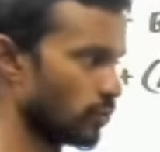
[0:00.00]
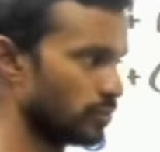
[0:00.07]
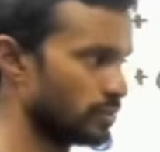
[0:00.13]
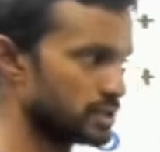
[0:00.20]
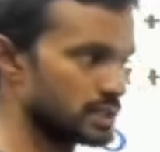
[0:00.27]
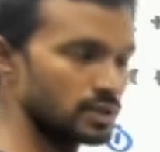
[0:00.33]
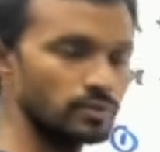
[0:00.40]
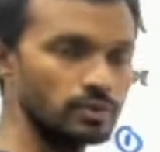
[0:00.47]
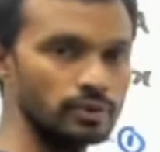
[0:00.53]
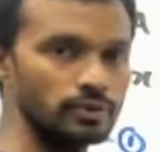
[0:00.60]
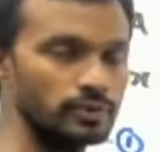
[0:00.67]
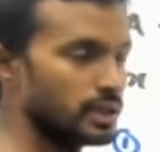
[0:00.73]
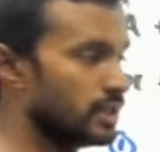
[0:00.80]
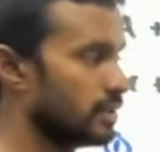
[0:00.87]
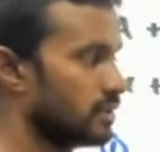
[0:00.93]
4b is equal to
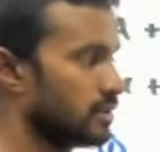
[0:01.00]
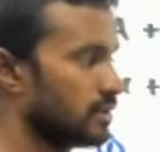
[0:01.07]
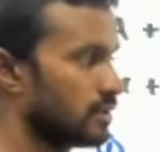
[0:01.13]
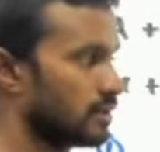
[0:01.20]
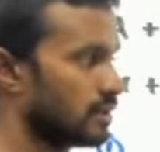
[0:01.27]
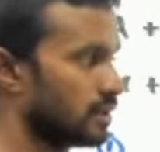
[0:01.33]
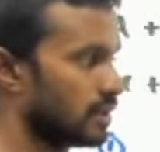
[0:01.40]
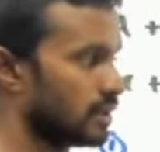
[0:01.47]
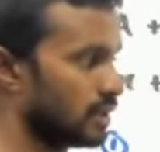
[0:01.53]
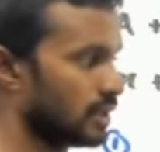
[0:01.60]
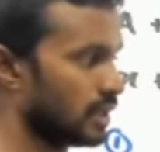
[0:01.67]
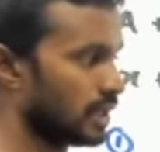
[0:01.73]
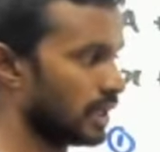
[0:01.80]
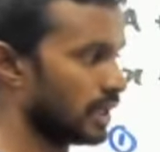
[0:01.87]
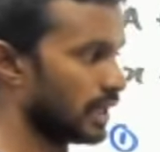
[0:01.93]
3.
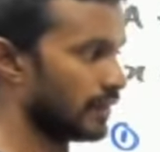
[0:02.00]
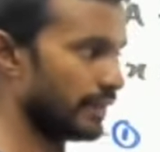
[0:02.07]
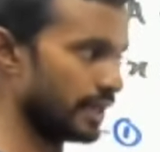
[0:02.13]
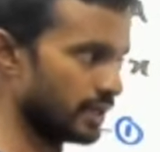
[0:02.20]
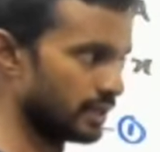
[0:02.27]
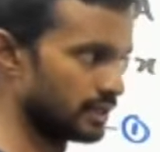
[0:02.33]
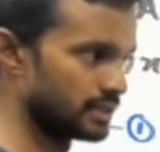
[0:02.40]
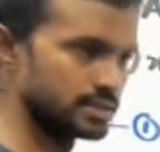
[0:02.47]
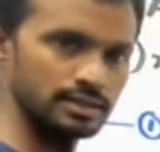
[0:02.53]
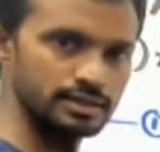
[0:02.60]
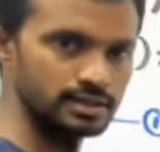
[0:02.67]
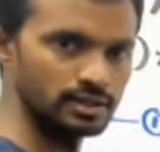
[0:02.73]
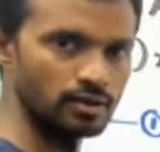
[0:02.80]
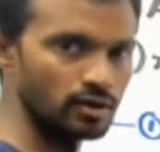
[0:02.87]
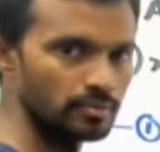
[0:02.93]
And then
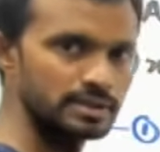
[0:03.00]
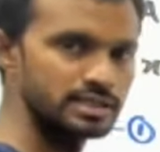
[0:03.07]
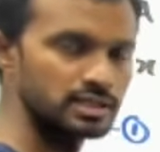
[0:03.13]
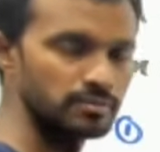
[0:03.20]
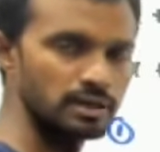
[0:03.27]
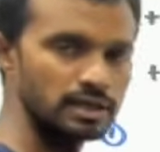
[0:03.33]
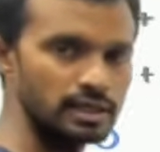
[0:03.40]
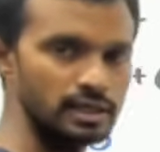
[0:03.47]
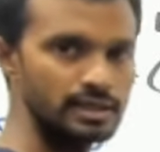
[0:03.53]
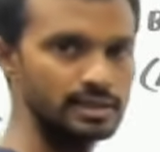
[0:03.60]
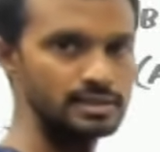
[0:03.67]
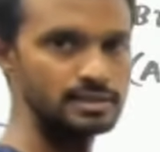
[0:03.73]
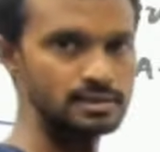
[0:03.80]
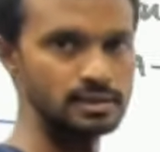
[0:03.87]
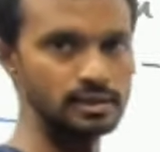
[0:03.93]
it's a normal
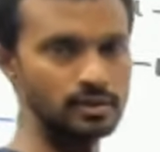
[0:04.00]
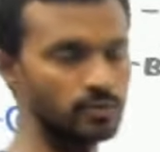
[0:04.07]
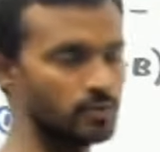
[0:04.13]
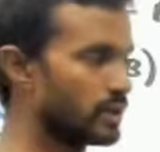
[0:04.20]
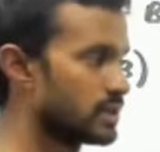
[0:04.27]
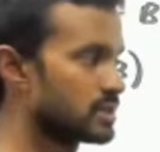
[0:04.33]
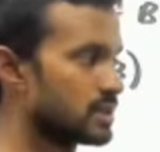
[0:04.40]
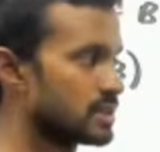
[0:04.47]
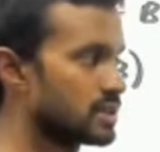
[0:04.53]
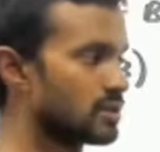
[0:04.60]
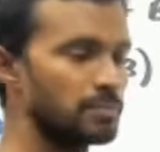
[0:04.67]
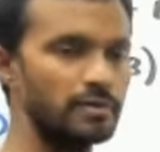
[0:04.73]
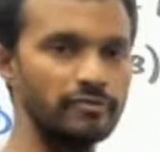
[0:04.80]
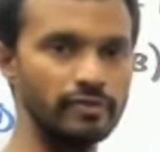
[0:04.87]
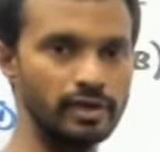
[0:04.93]
simultaneous equation
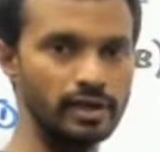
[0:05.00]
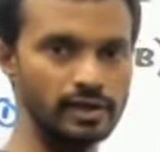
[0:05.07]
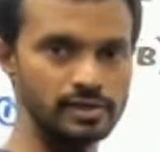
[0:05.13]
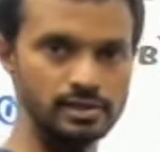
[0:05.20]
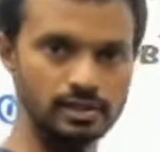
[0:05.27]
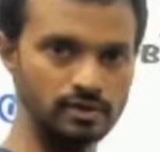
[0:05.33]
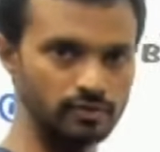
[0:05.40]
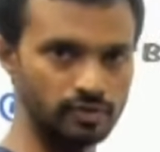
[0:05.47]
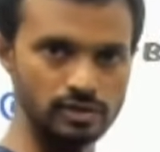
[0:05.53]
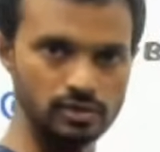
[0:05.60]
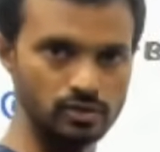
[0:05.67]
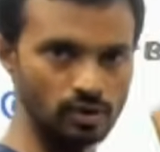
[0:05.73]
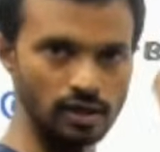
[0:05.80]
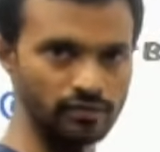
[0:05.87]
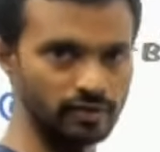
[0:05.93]
simplification,
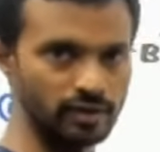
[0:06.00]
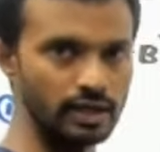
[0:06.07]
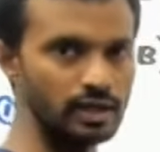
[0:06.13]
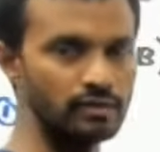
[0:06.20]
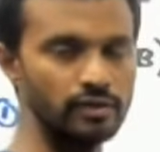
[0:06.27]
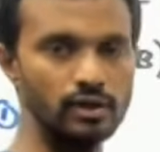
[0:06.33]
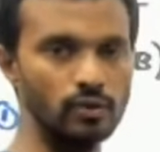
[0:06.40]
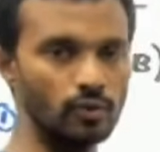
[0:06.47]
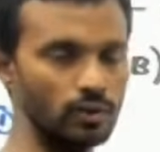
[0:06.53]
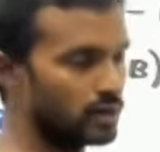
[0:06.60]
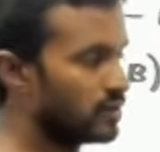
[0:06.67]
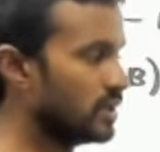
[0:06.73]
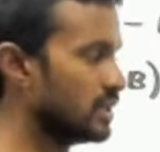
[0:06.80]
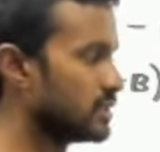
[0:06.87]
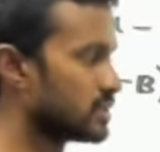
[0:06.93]
which you have done even in O
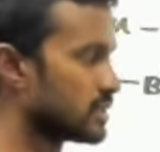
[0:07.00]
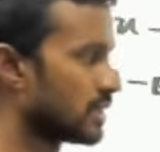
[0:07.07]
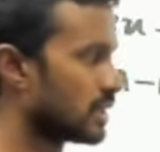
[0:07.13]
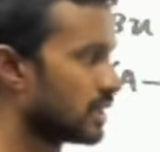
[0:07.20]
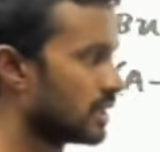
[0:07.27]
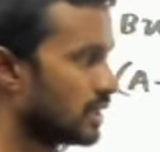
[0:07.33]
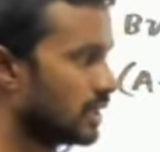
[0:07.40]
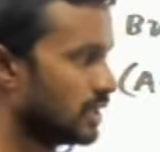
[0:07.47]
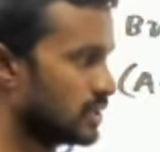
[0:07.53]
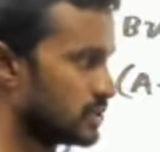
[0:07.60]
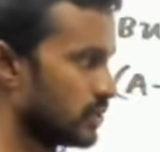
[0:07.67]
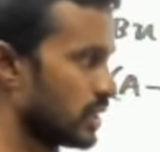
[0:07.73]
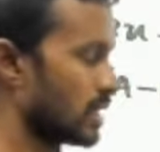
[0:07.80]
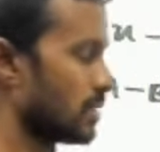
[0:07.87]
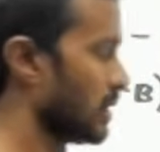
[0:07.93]
levels.
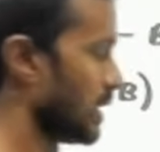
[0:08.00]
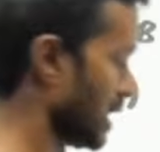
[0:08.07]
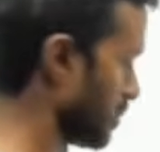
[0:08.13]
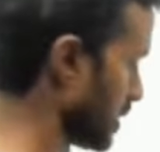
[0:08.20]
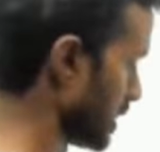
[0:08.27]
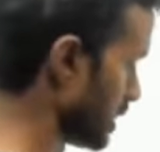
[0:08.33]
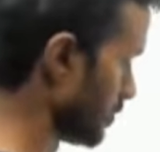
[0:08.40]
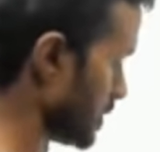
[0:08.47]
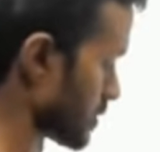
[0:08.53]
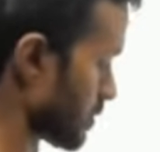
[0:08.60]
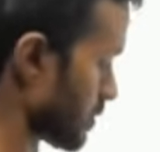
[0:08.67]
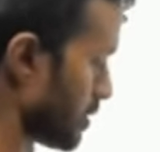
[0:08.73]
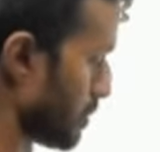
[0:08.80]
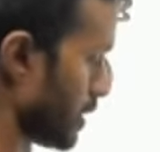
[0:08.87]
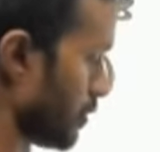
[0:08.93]
So you can multiply the
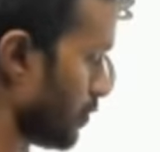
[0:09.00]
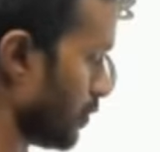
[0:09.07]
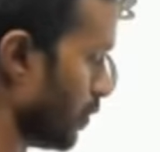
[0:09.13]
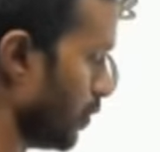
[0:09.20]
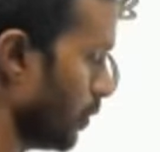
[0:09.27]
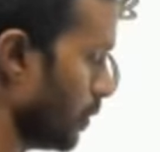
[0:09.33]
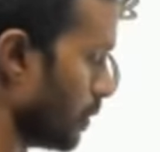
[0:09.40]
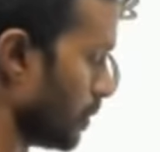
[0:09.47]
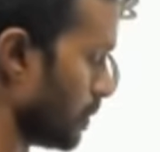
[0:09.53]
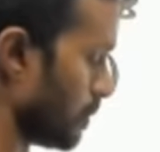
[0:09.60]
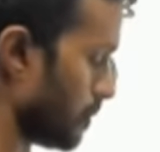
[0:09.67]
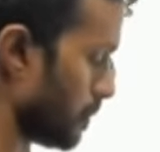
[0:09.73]
first one by 4,